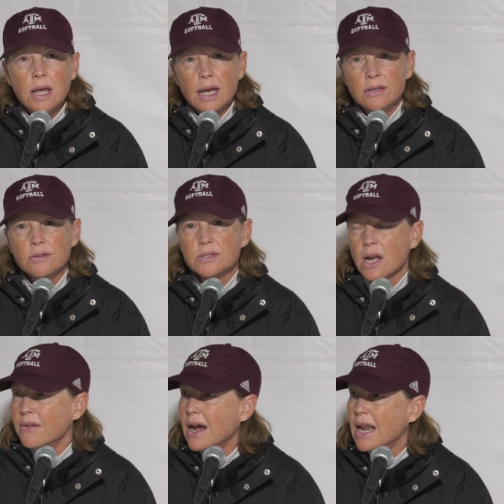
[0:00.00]
And you
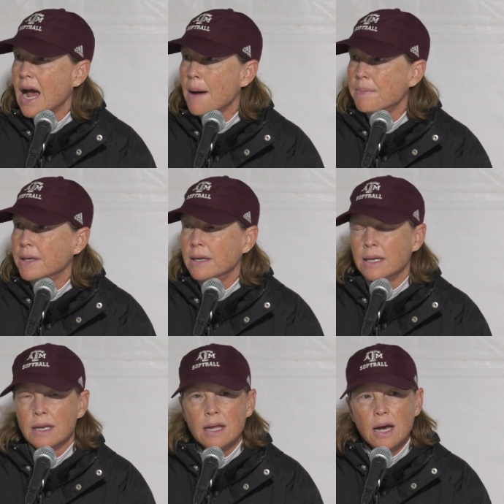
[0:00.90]
saw that happen.
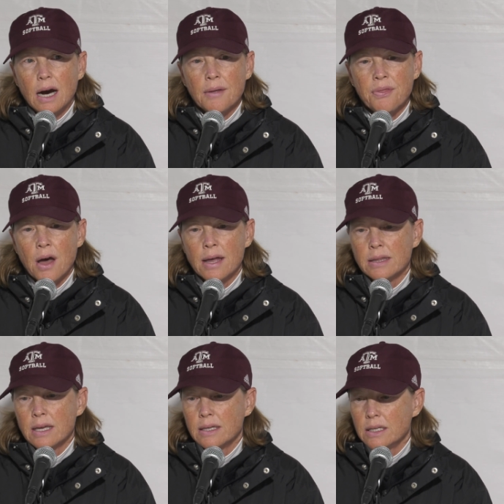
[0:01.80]
And I
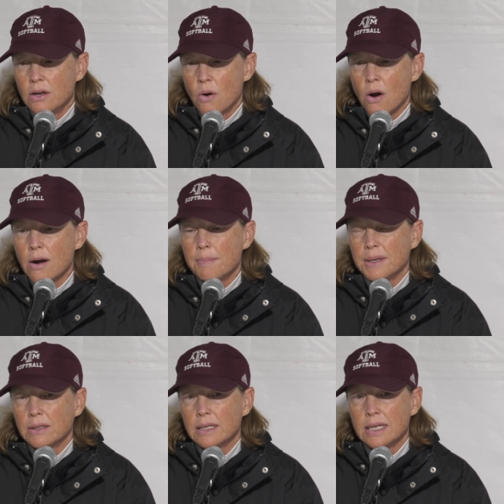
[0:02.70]
thought that you know our
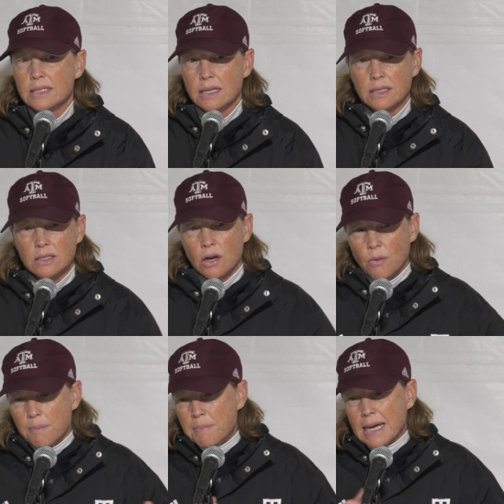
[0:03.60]
ability to you
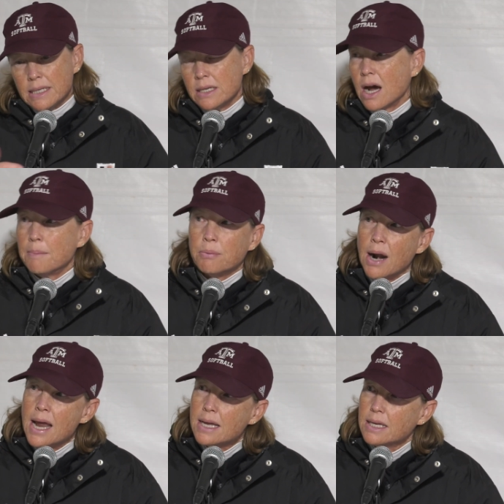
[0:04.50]
know bend and not
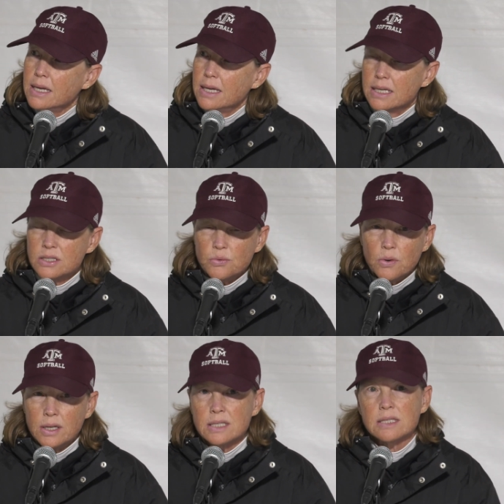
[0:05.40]
break is
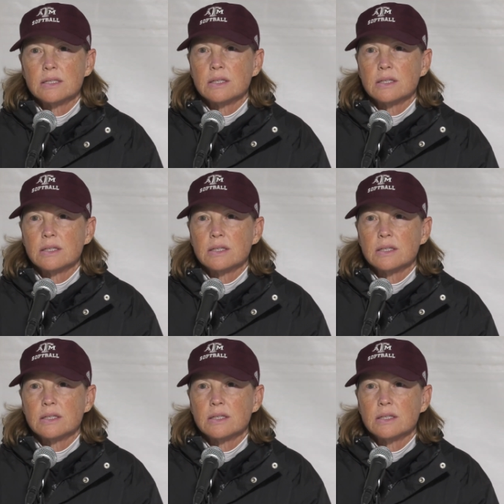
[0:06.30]
is